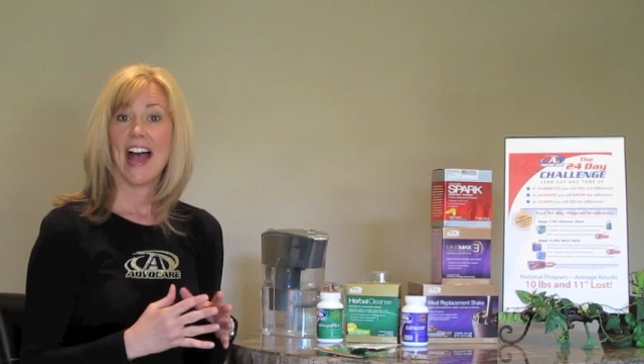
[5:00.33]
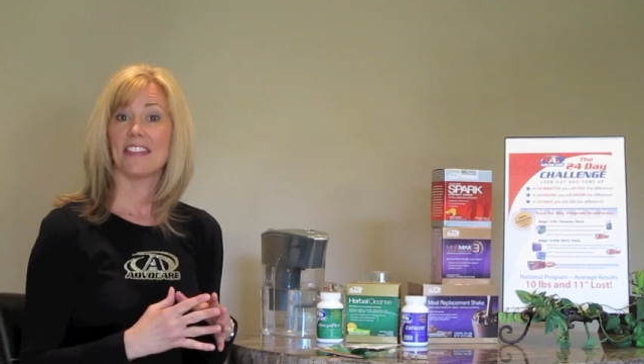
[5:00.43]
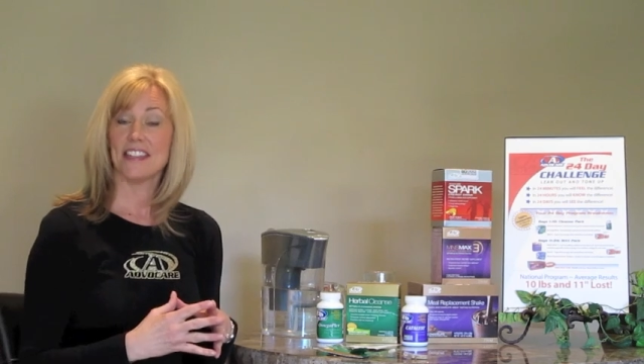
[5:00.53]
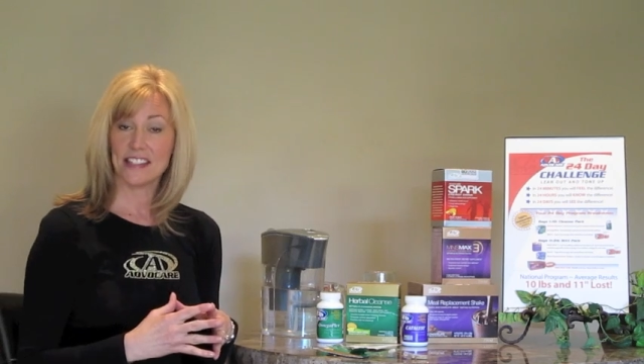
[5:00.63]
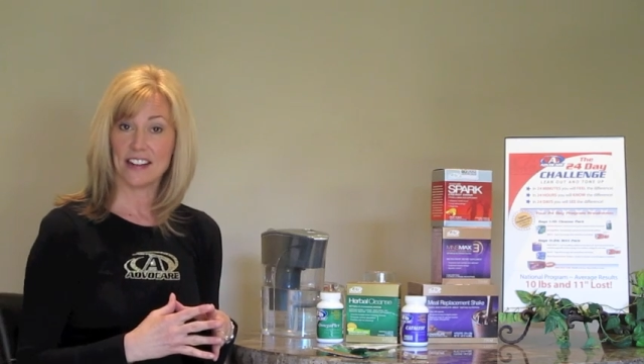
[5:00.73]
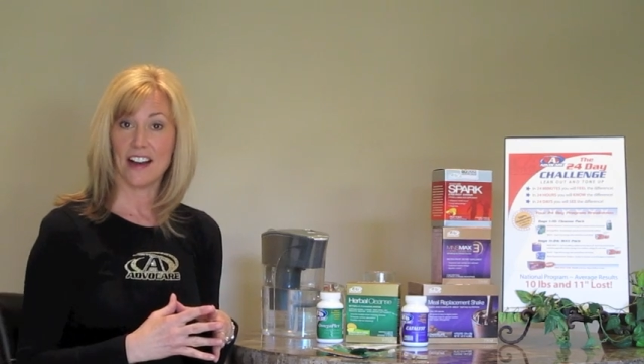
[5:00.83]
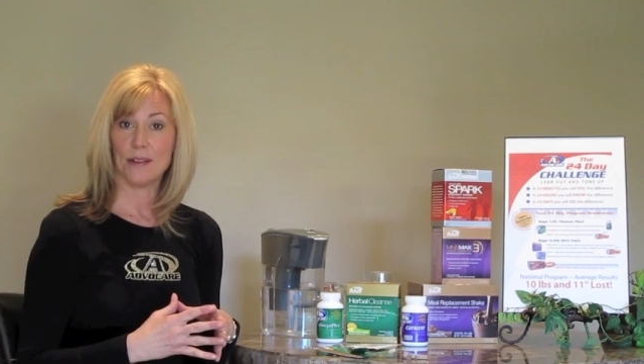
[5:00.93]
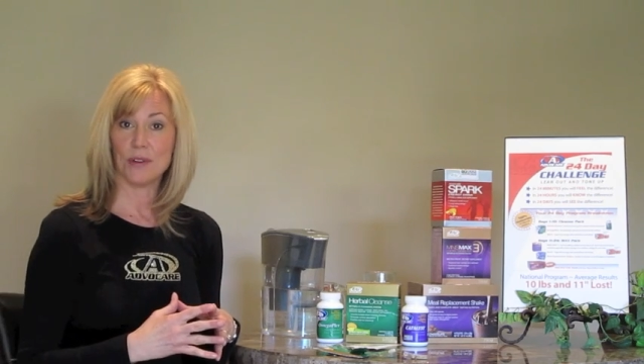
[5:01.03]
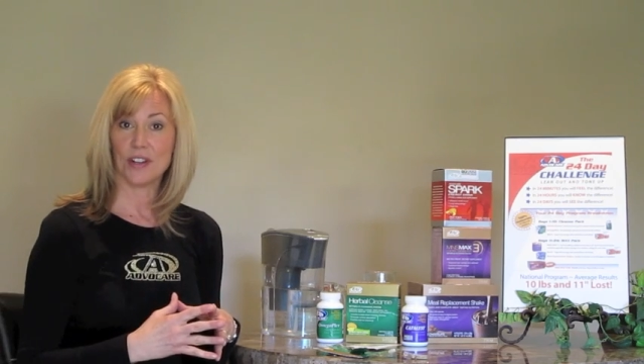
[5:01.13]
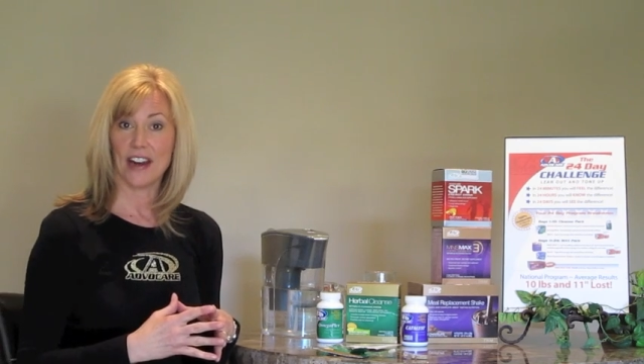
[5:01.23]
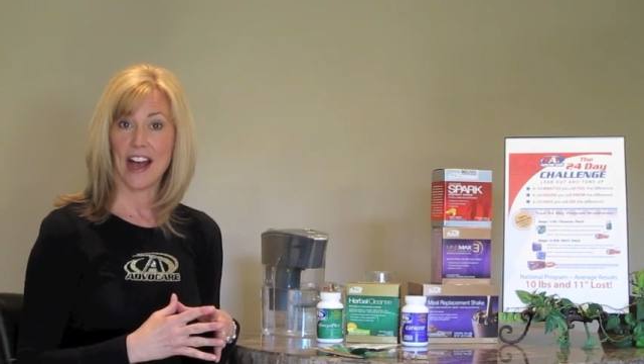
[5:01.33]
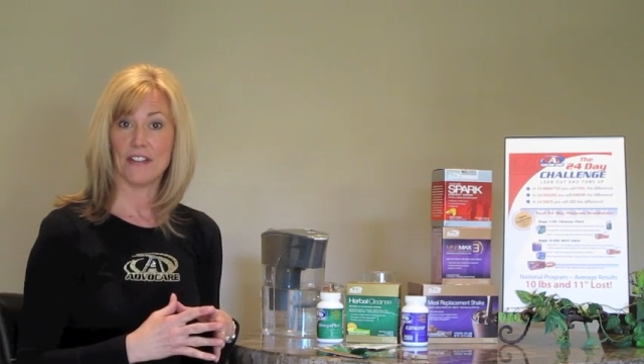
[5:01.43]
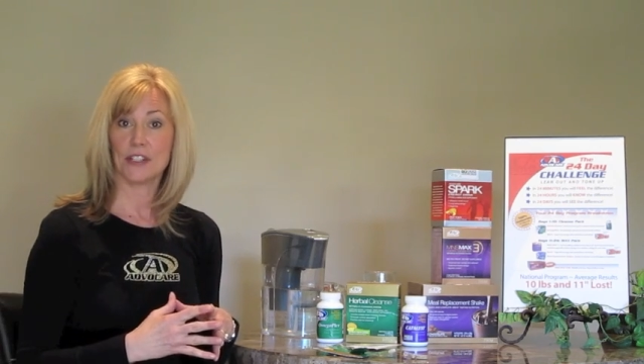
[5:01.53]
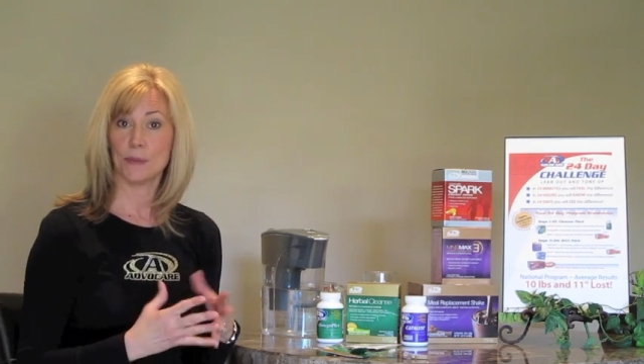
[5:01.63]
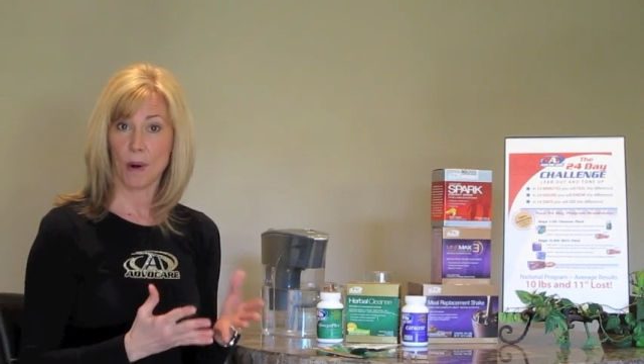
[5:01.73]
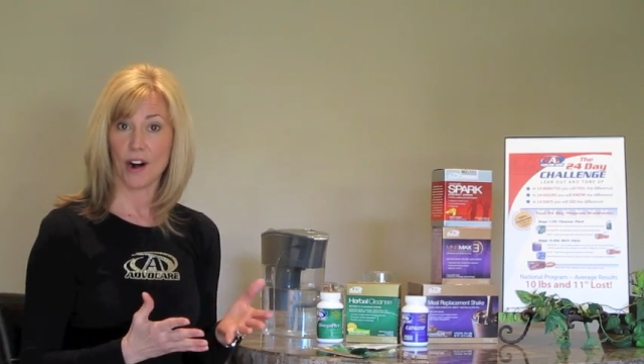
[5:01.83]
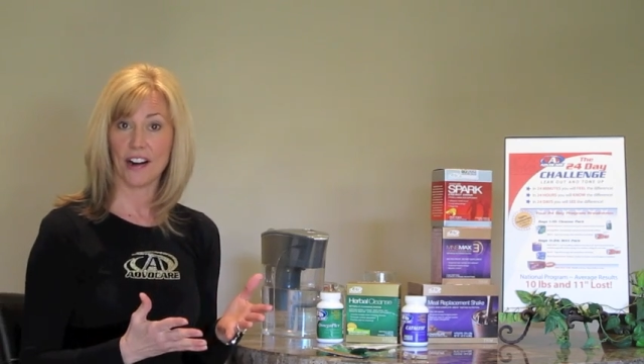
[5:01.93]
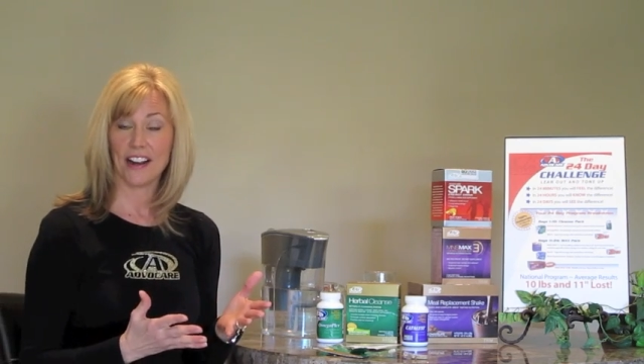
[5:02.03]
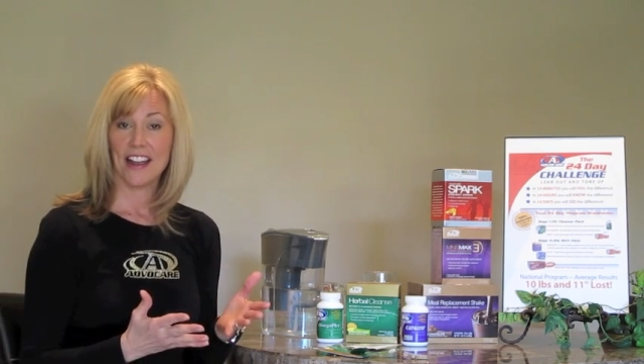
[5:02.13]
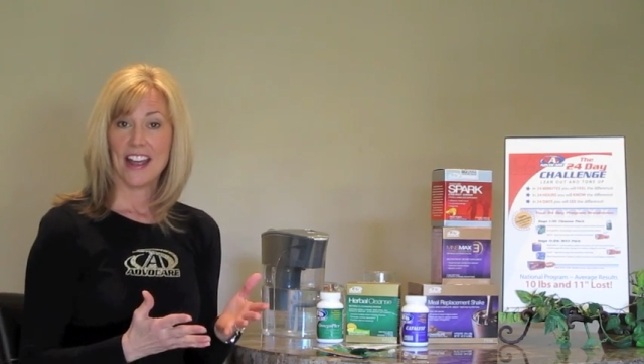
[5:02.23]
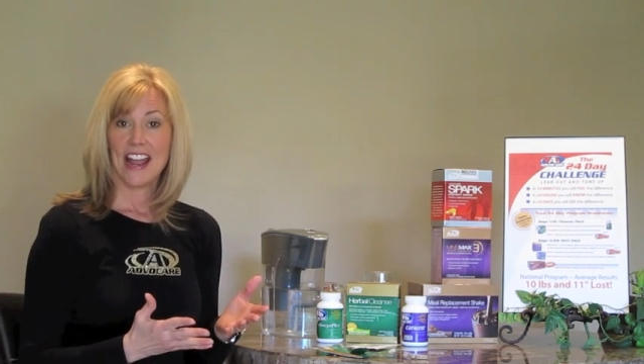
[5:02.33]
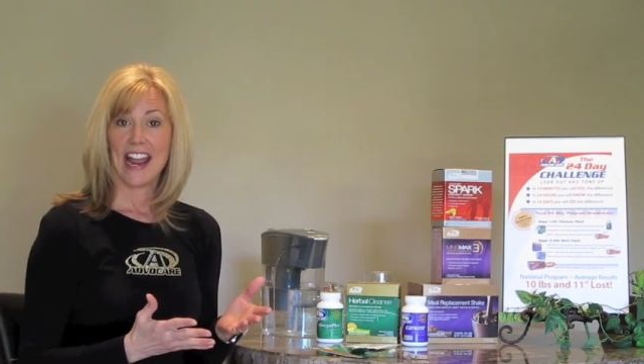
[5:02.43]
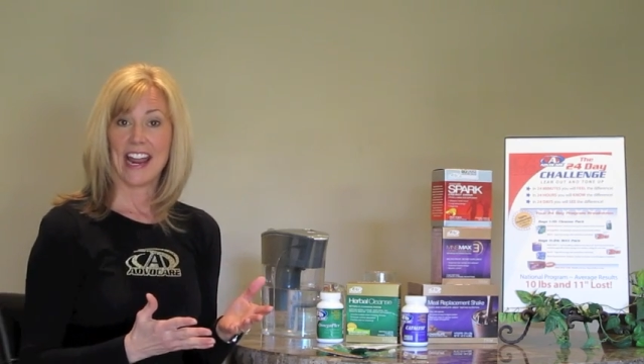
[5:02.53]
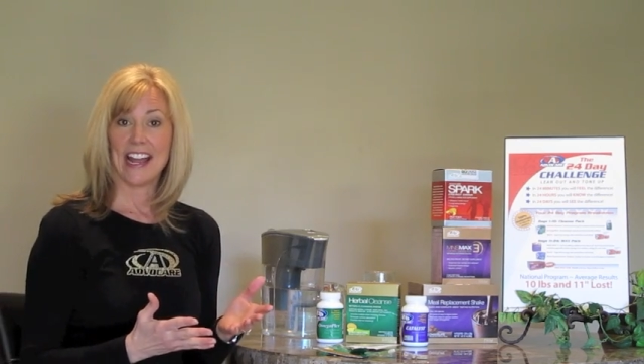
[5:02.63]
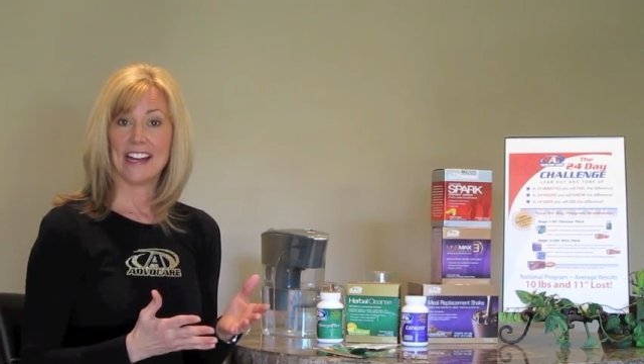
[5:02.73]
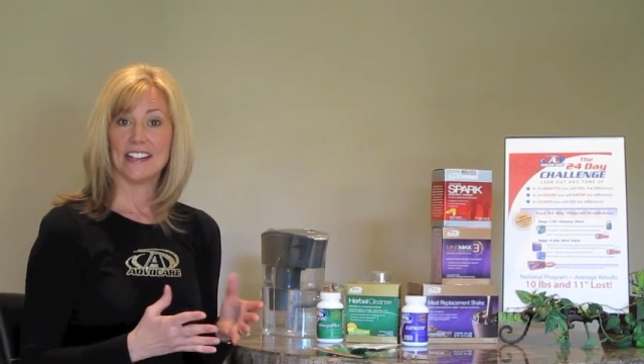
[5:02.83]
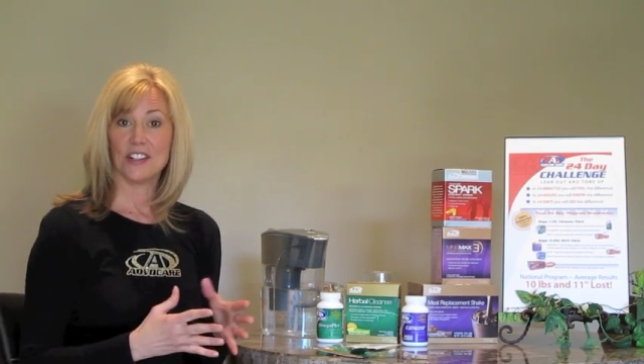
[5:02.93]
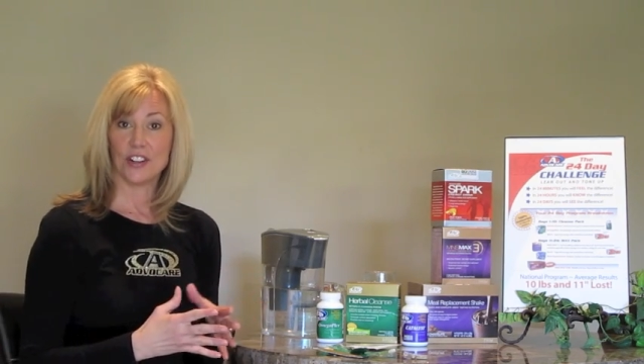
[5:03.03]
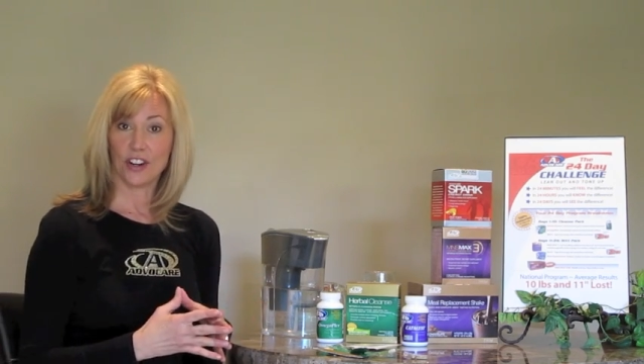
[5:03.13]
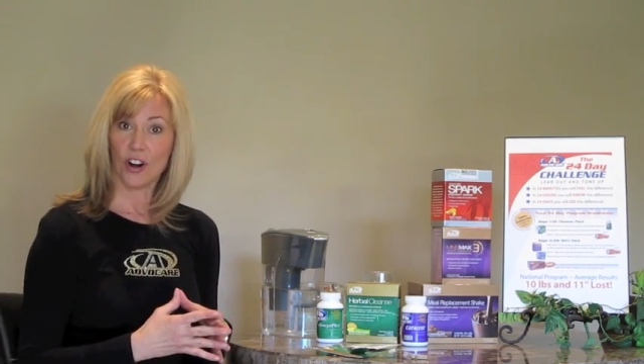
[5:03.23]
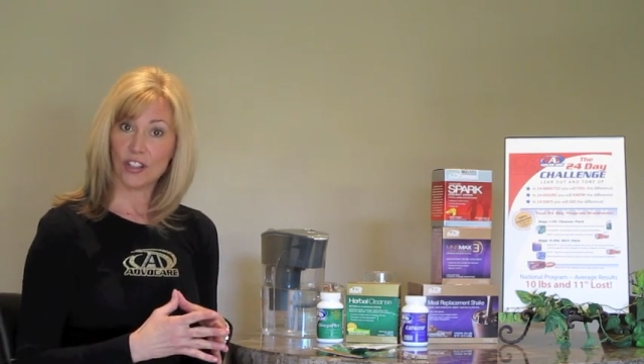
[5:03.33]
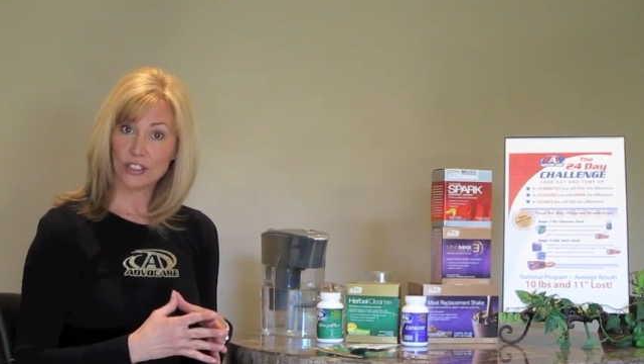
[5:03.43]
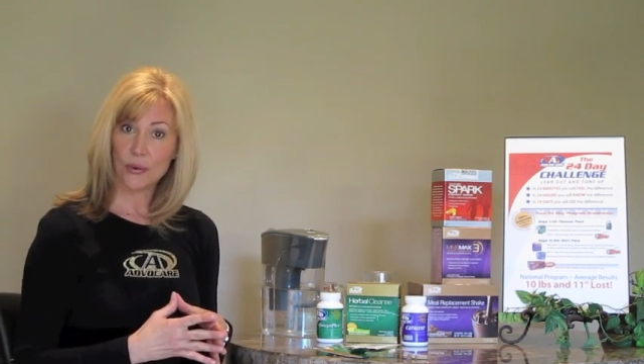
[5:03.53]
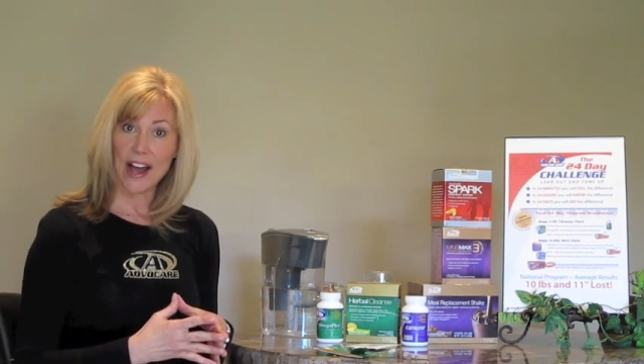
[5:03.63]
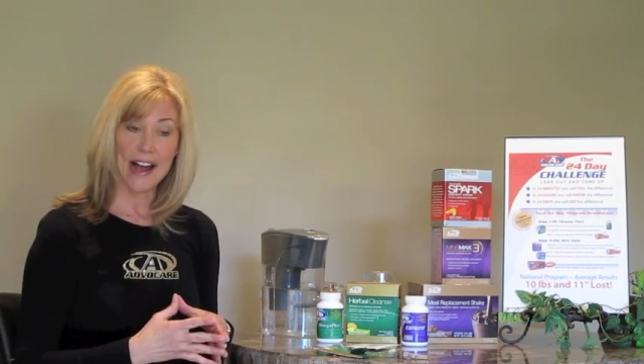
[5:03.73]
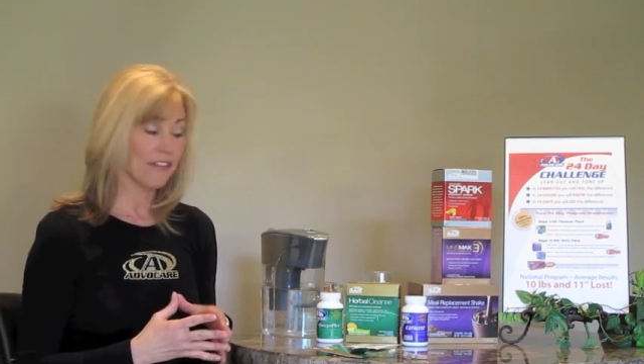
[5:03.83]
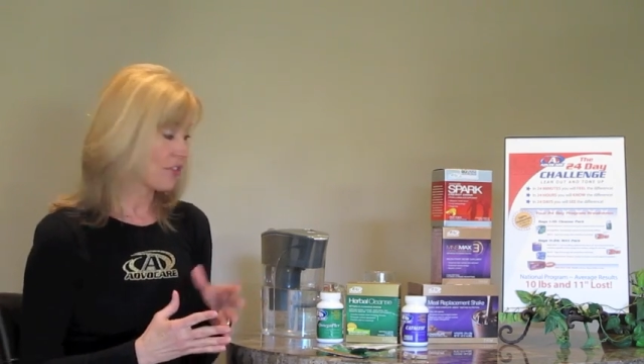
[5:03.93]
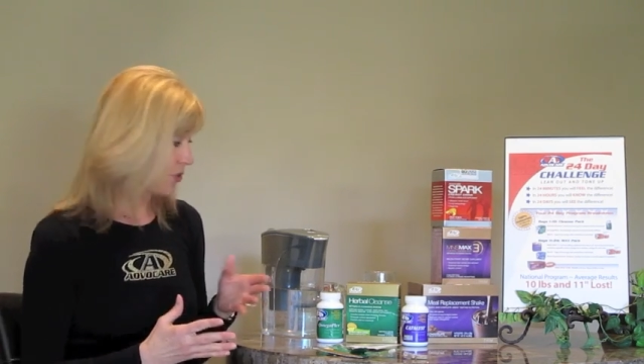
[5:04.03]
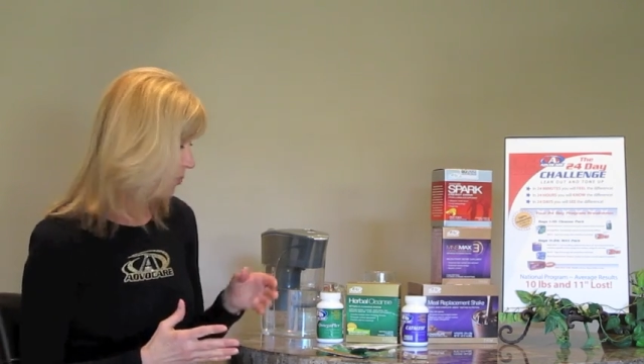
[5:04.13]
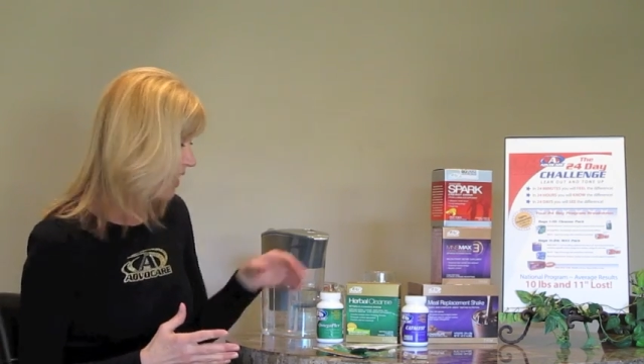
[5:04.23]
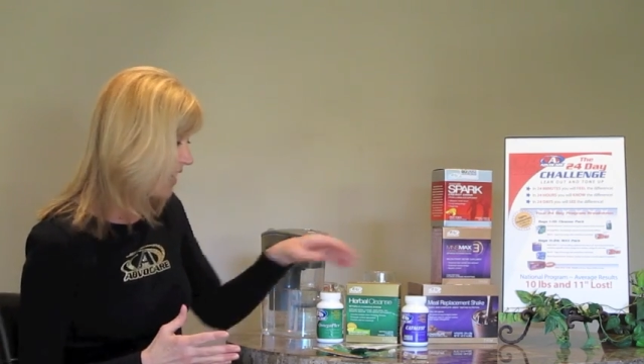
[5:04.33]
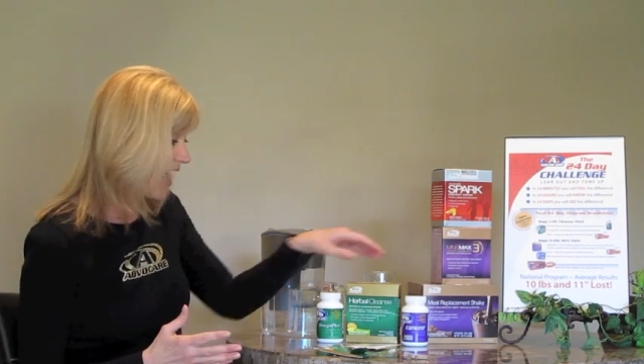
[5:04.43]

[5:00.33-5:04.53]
at this time you can have a spark, and you can also have 3